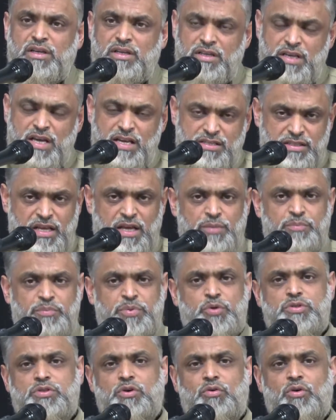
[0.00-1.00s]
Yes, they
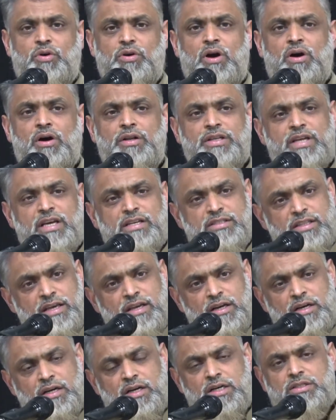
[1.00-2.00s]
abused the Quran. Yes,
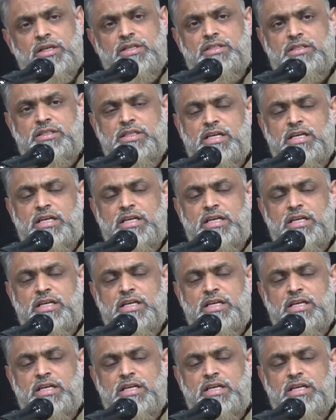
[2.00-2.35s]
they hurt us.